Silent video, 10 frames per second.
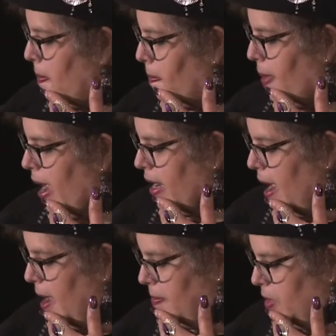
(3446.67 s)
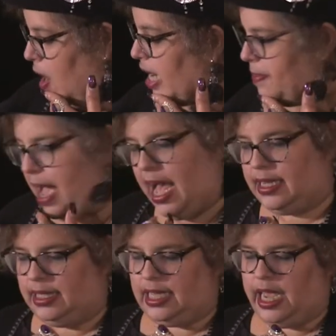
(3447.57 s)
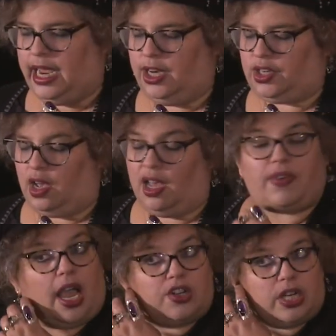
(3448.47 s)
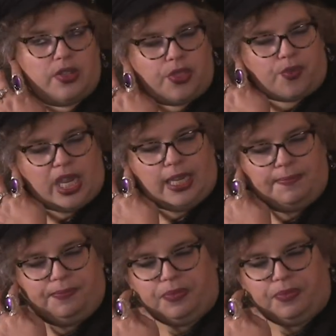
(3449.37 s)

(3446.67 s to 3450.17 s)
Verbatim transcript: But um, Connie passed at the age of 103.